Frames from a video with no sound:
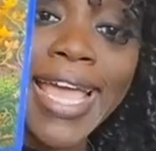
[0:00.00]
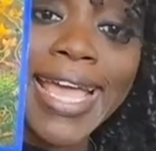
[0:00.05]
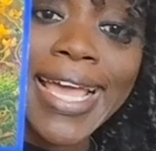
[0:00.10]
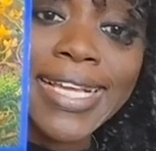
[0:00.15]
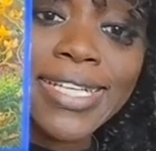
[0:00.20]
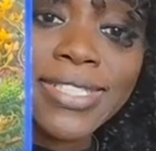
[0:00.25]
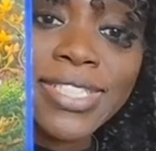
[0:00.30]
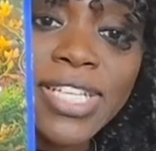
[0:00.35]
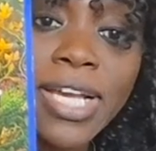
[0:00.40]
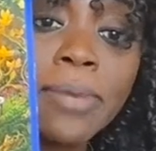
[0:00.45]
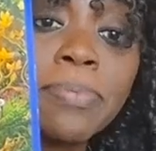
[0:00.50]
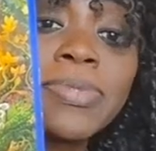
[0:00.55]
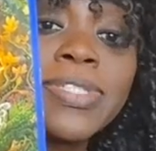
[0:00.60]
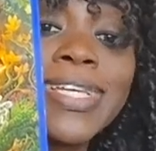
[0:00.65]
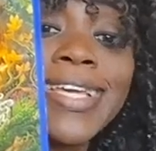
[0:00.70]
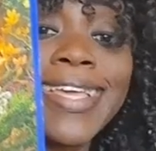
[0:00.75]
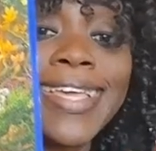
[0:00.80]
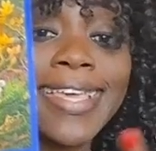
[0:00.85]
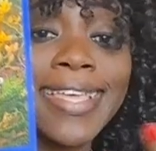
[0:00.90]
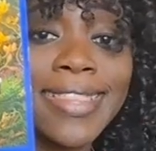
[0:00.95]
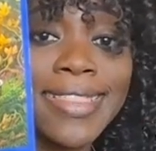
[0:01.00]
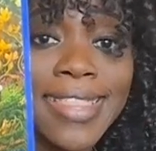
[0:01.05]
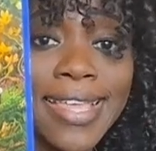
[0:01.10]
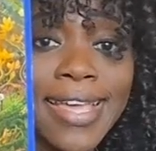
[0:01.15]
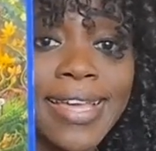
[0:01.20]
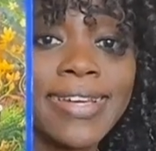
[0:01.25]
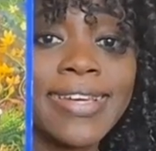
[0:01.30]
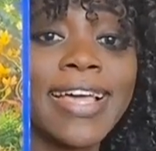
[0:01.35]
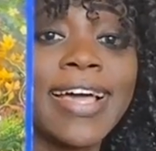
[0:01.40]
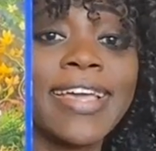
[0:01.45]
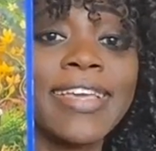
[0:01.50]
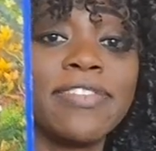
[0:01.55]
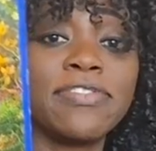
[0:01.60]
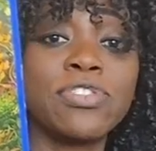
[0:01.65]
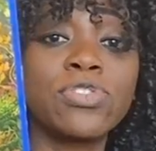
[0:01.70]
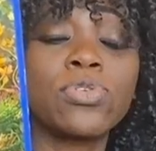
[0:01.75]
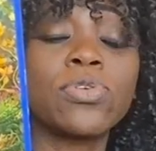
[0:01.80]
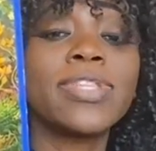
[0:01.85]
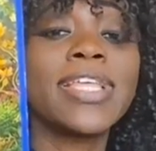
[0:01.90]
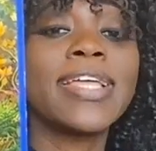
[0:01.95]
a chapter in their life
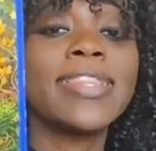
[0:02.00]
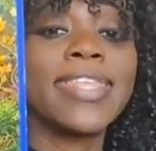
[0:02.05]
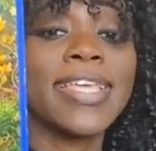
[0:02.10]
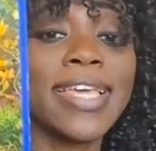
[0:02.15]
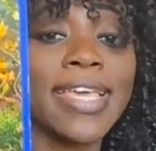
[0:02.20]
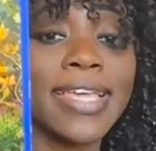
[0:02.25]
so that they